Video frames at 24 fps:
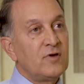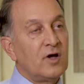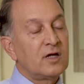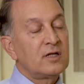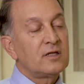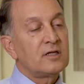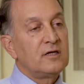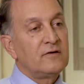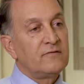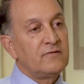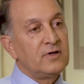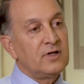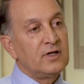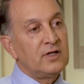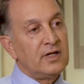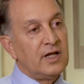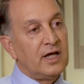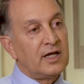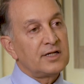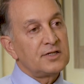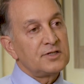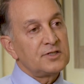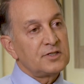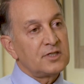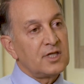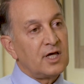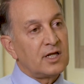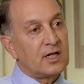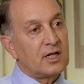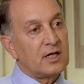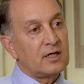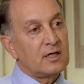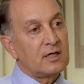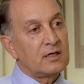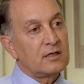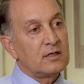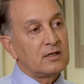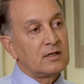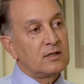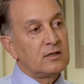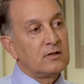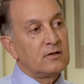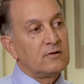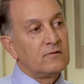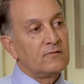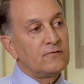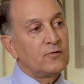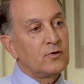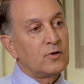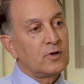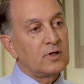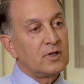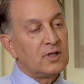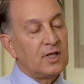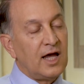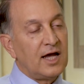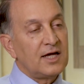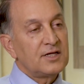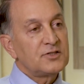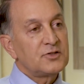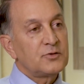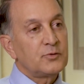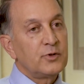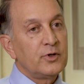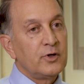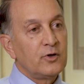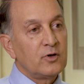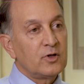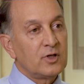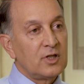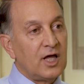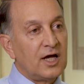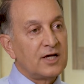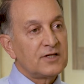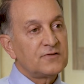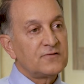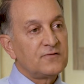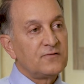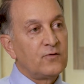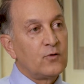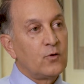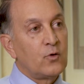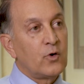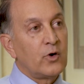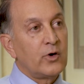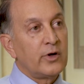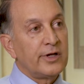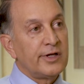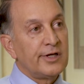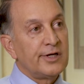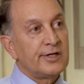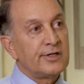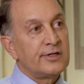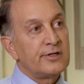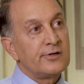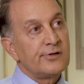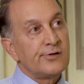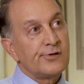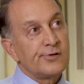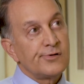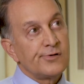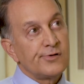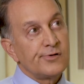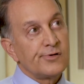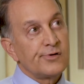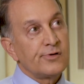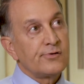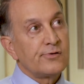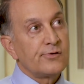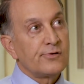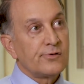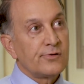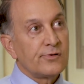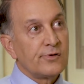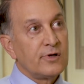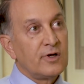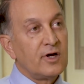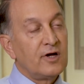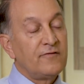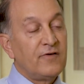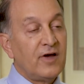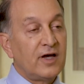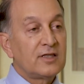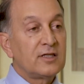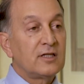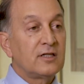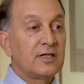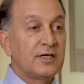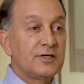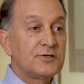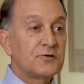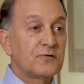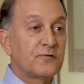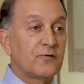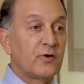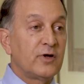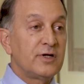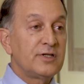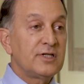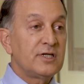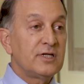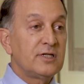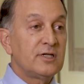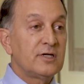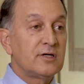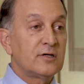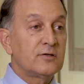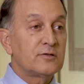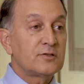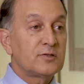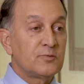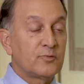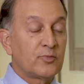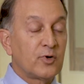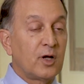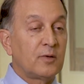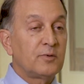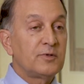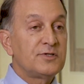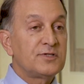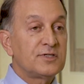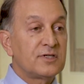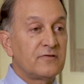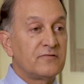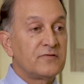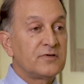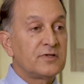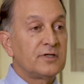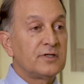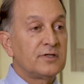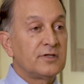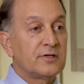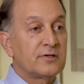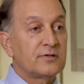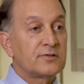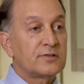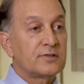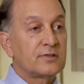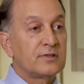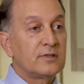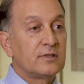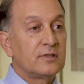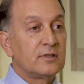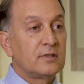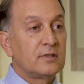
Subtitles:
not given an anesthetic for a class 3 or class 4 I've had the laser for 18 years and probably 17 years.